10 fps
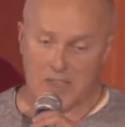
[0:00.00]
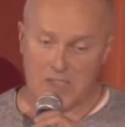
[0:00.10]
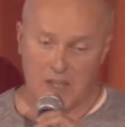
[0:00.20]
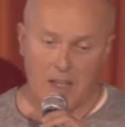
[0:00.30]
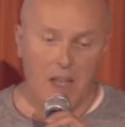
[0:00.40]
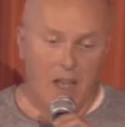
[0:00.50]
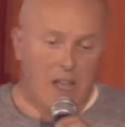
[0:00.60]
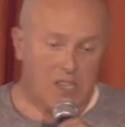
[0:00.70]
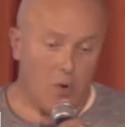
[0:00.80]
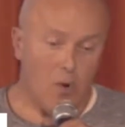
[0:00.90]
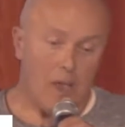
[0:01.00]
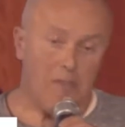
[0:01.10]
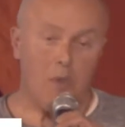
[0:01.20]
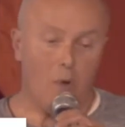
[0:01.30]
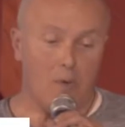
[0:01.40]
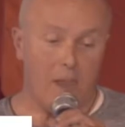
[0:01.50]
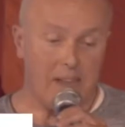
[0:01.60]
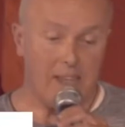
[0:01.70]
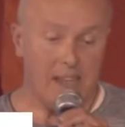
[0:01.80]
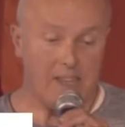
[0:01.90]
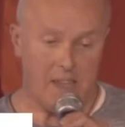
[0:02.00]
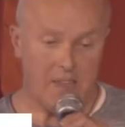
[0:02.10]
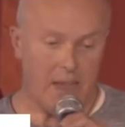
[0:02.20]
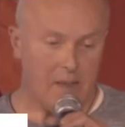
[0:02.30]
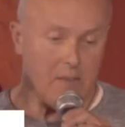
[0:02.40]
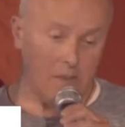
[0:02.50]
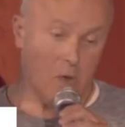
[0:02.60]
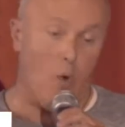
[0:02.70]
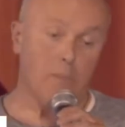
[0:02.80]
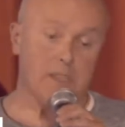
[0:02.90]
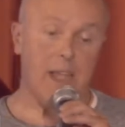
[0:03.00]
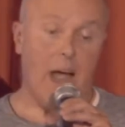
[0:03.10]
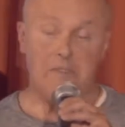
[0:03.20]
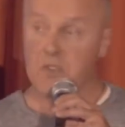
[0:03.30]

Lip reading: It's so if you're online dating, then you obviously have